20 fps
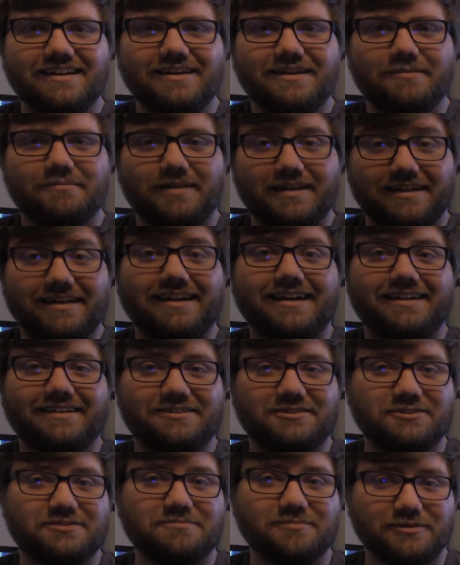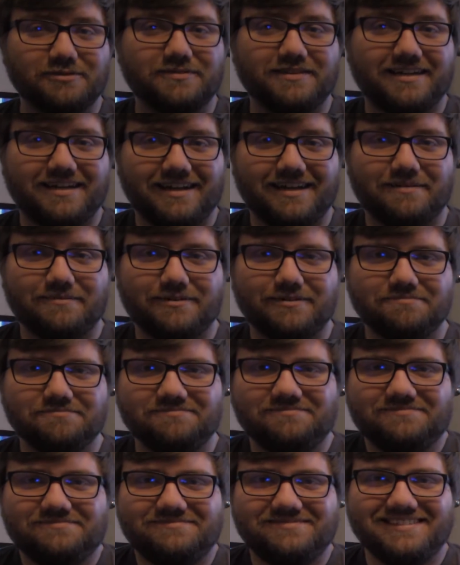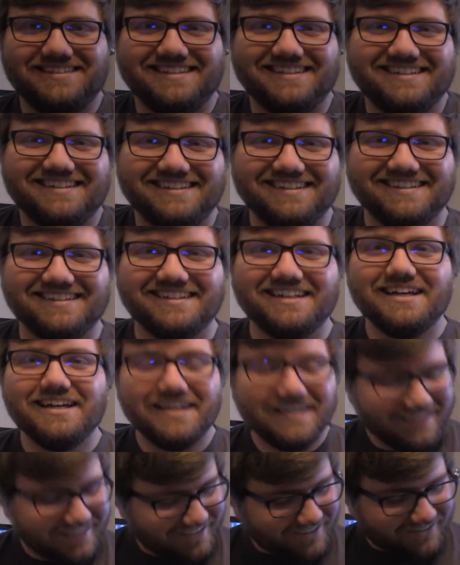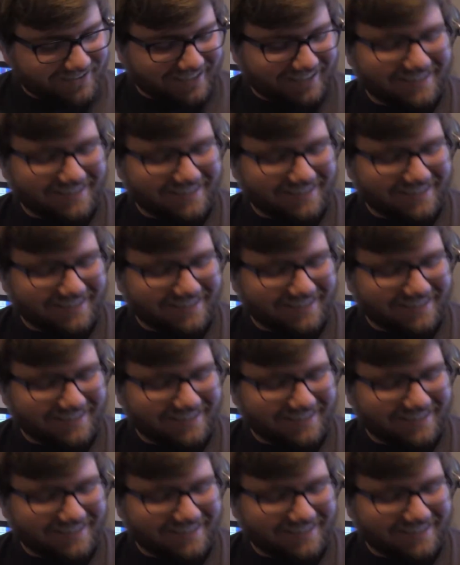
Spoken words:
My cat just moved the camera. You know what,